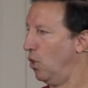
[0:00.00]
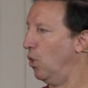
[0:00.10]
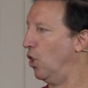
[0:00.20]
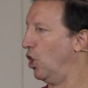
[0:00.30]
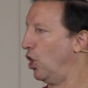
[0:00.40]

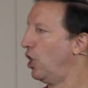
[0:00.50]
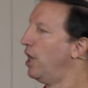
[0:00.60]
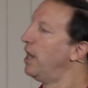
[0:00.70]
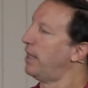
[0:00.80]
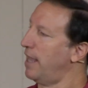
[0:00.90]
Or,
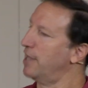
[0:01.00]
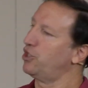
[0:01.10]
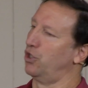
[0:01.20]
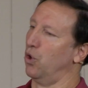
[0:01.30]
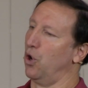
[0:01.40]

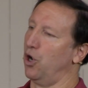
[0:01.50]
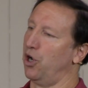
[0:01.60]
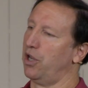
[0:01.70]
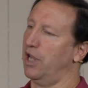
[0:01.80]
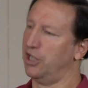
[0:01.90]
Yes, Lord,
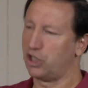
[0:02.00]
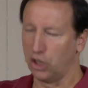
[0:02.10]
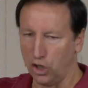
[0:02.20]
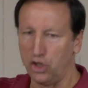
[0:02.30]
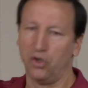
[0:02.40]
as
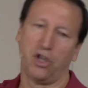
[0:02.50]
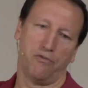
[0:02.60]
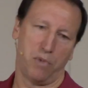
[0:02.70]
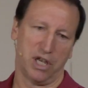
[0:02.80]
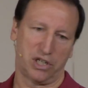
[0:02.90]
soon as you give
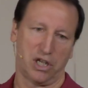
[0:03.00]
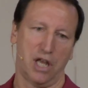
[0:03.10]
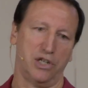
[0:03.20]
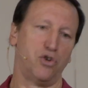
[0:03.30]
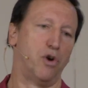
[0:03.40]
me a
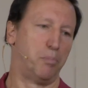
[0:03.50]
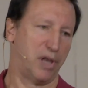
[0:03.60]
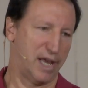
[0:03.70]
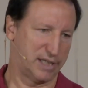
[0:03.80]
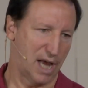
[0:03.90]
son to
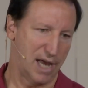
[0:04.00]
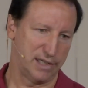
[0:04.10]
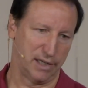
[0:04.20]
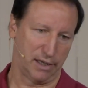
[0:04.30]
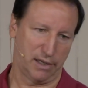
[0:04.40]
replace Isaac.